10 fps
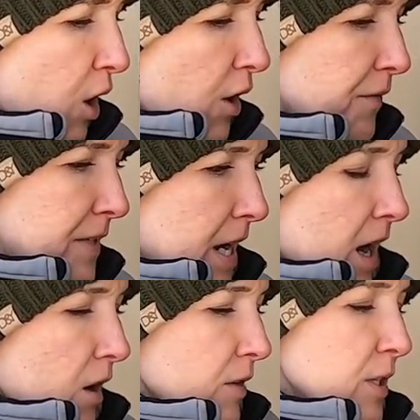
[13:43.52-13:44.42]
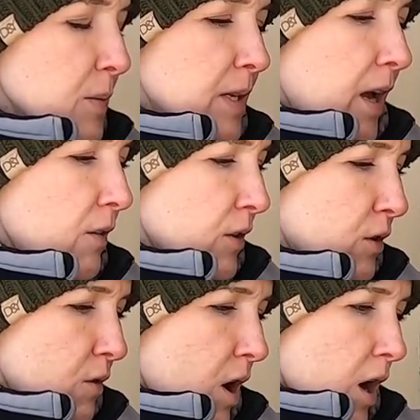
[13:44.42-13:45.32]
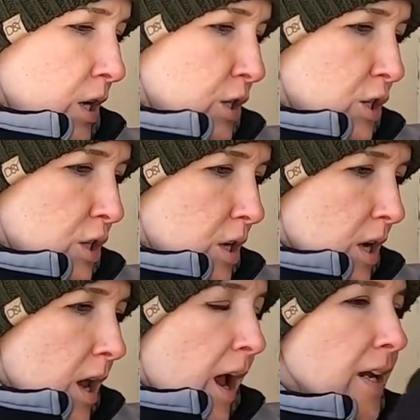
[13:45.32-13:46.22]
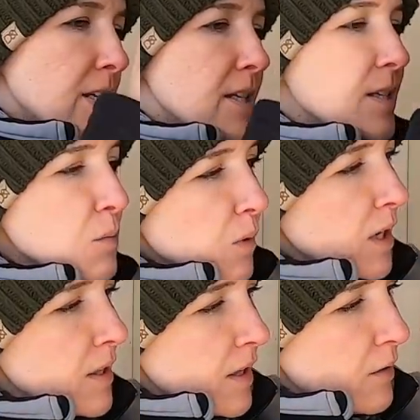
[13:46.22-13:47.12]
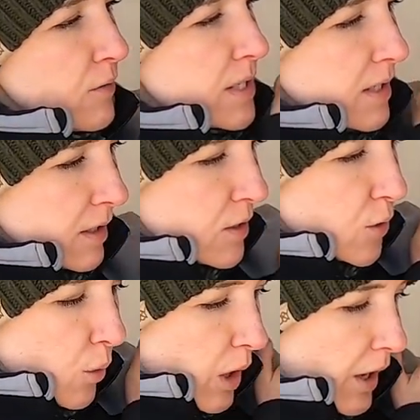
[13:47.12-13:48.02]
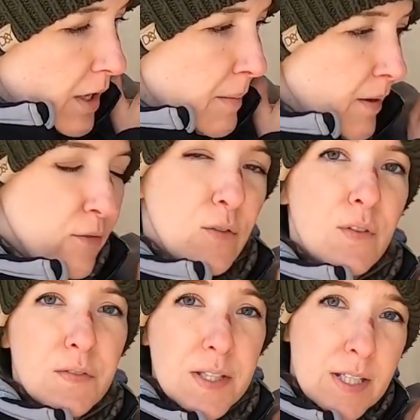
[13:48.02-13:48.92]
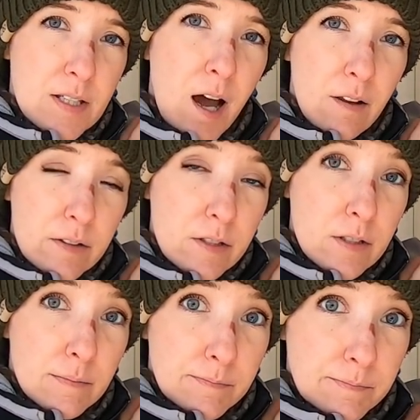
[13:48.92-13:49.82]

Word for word: golf towel this was out in the garage i did see one that recently sold on ebay for $15